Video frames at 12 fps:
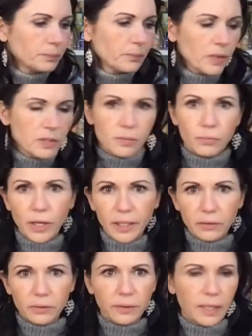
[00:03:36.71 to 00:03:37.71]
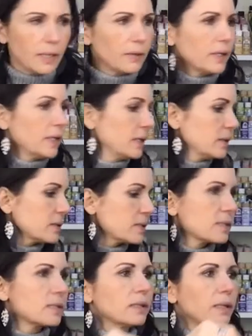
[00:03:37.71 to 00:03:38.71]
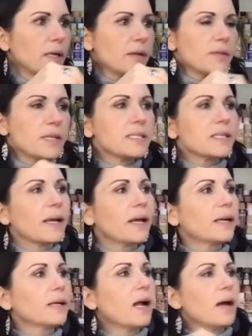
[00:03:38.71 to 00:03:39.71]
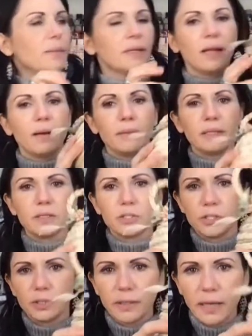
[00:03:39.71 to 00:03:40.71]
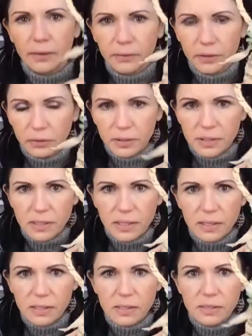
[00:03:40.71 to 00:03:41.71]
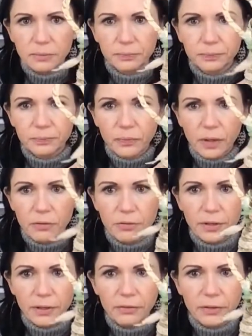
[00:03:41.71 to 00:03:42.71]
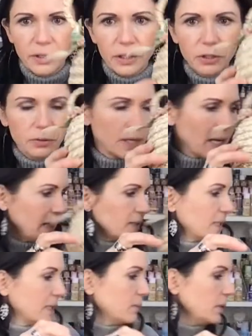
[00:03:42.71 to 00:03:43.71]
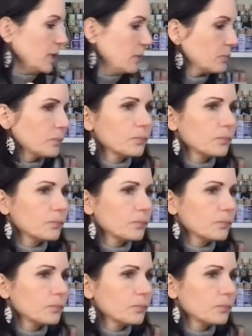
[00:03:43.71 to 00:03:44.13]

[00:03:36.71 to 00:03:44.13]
Some regular carrots. This I got at Hobby Lobby this year. How cute is this? Very, very cute. Hey, Tammy.